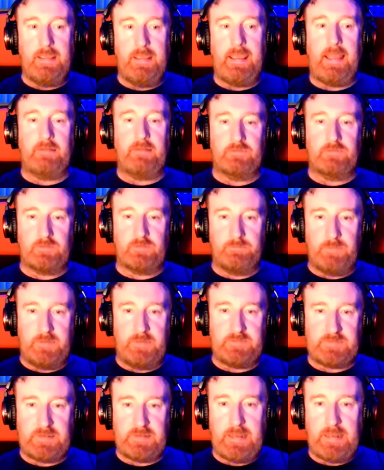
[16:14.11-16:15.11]
how to
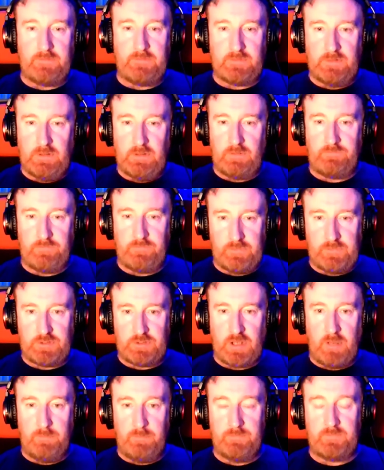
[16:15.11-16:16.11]
submit it, and how to look for the
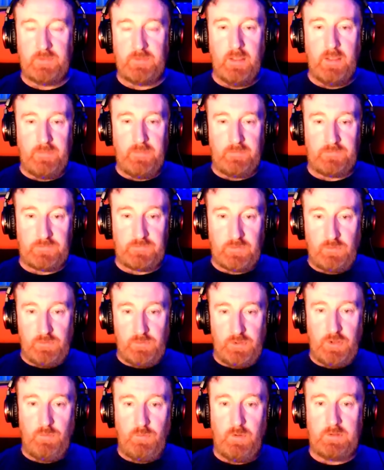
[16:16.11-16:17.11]
jobs that suit
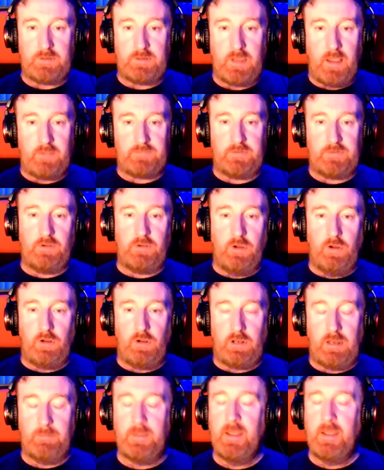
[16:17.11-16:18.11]
you on Casting Call
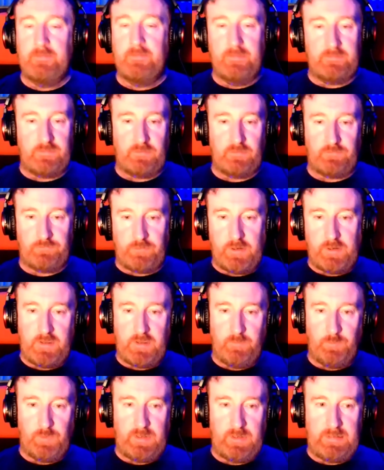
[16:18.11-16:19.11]
Club. This is free
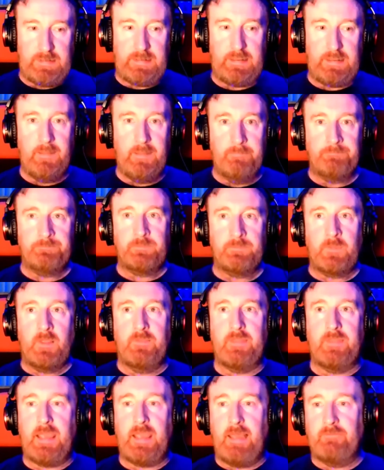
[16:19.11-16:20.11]
completely.
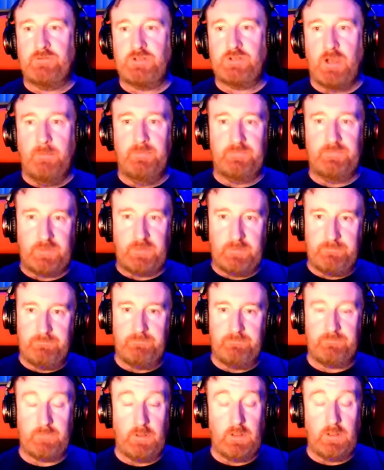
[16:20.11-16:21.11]
They have jobs for
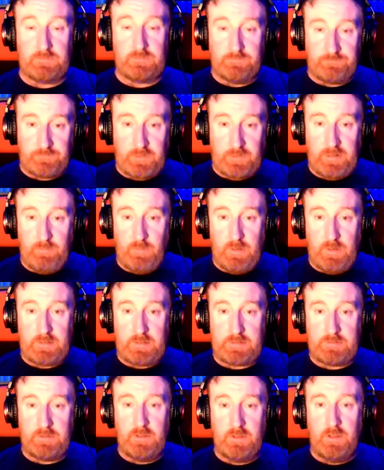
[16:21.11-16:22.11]
a lot of free
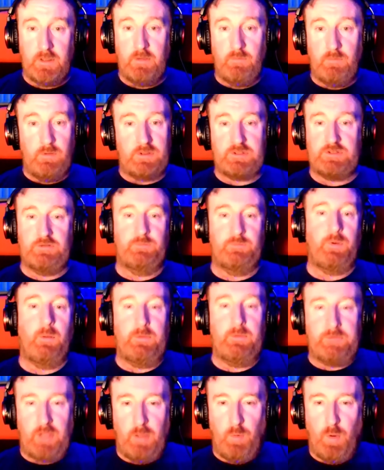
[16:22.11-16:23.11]
work, which you
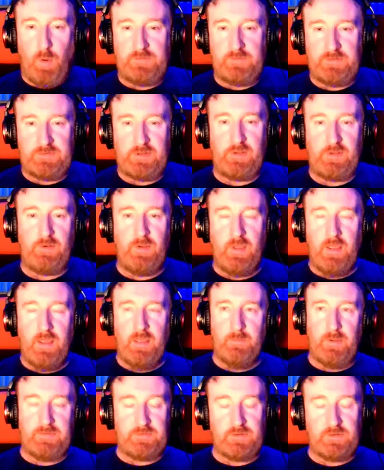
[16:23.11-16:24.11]
probably don't want to do,
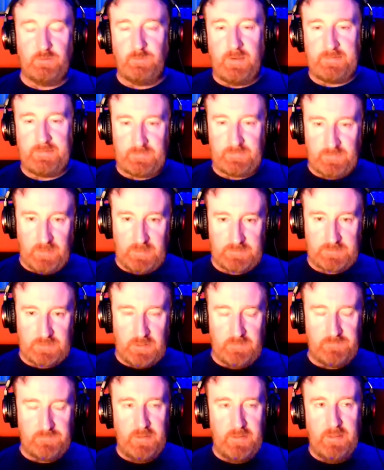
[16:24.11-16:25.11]
but it's a good way to start
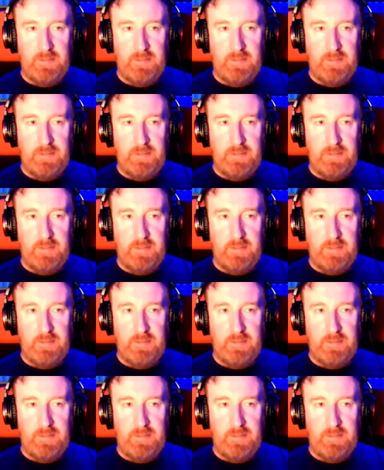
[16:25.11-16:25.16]
off.